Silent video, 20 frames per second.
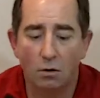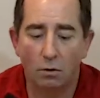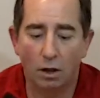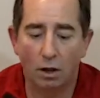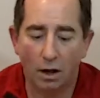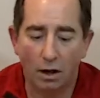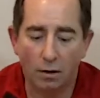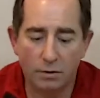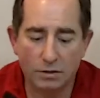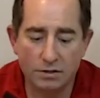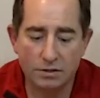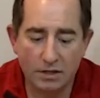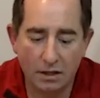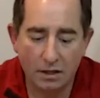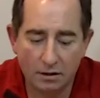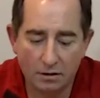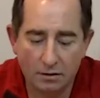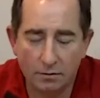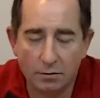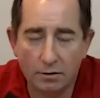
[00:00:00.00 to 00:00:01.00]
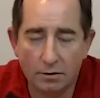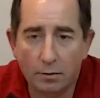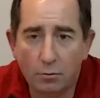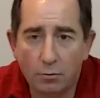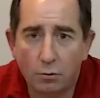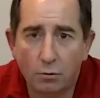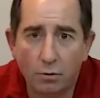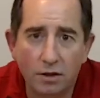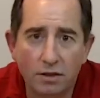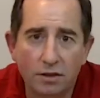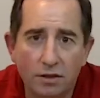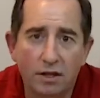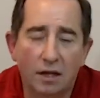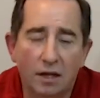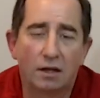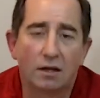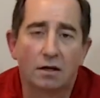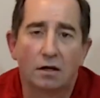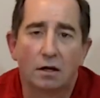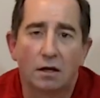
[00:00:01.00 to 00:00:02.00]
Well, I would say that the number one
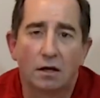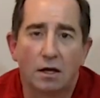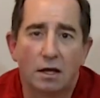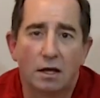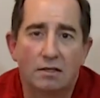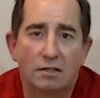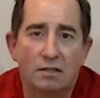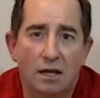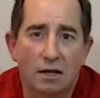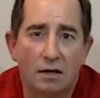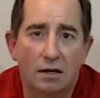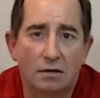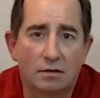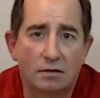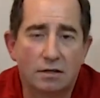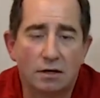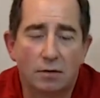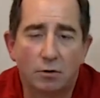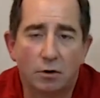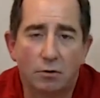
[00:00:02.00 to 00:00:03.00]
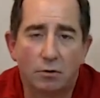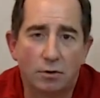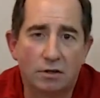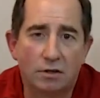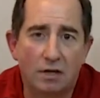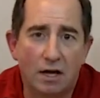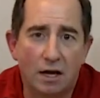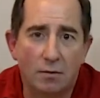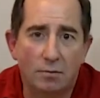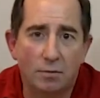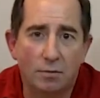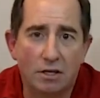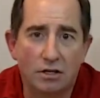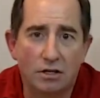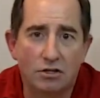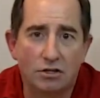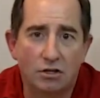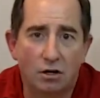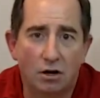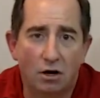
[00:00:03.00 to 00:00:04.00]
thing is that someone with
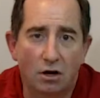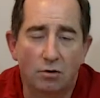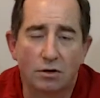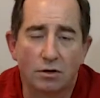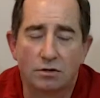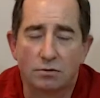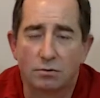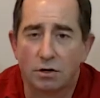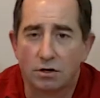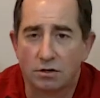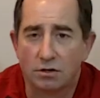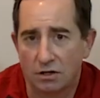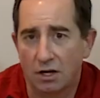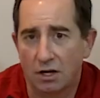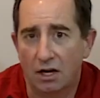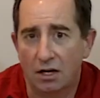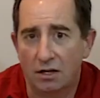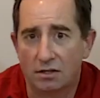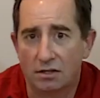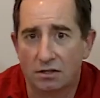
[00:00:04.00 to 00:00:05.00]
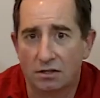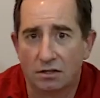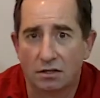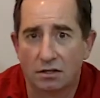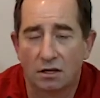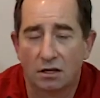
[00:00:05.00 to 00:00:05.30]
diabetes should always wear socks.